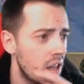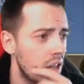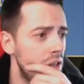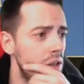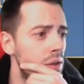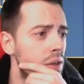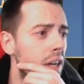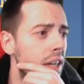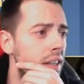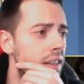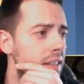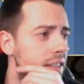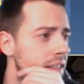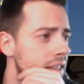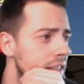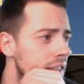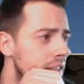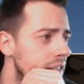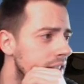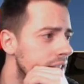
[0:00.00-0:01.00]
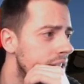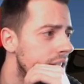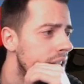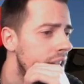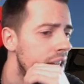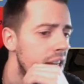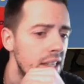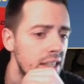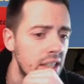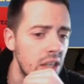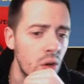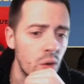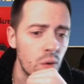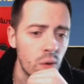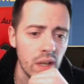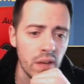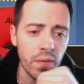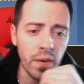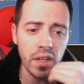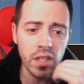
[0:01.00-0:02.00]
Look at the skills.
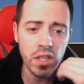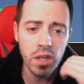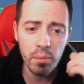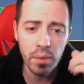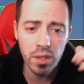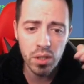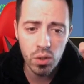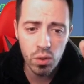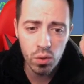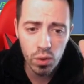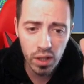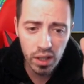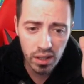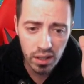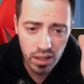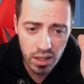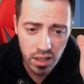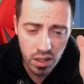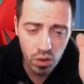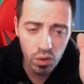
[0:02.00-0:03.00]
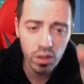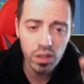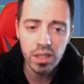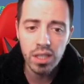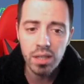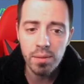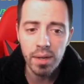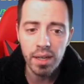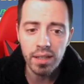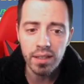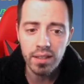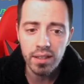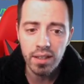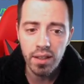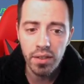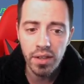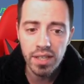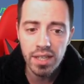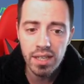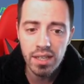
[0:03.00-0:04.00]
So, if I jump into his ultimate,
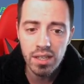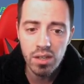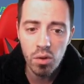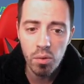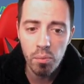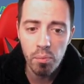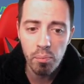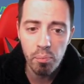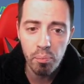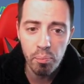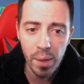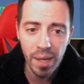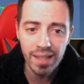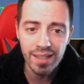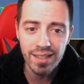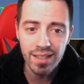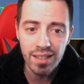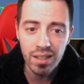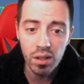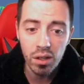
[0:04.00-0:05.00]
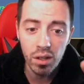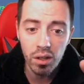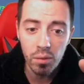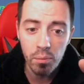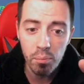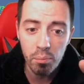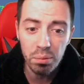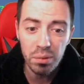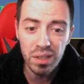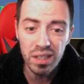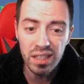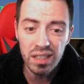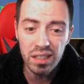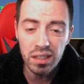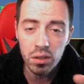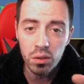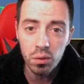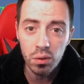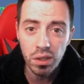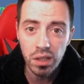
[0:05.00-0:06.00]
this is the best
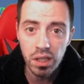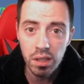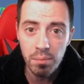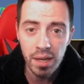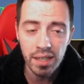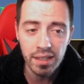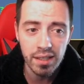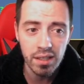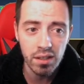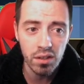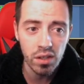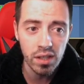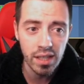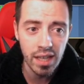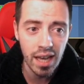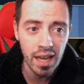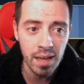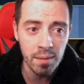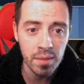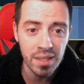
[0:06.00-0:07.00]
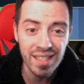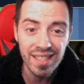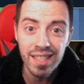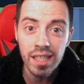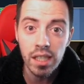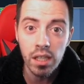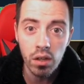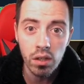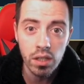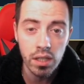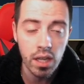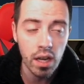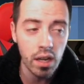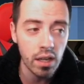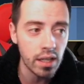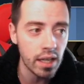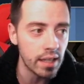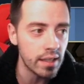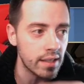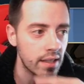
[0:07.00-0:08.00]
bleed ultimate in the game, single
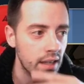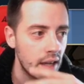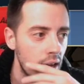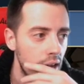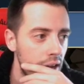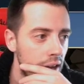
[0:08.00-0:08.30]
target.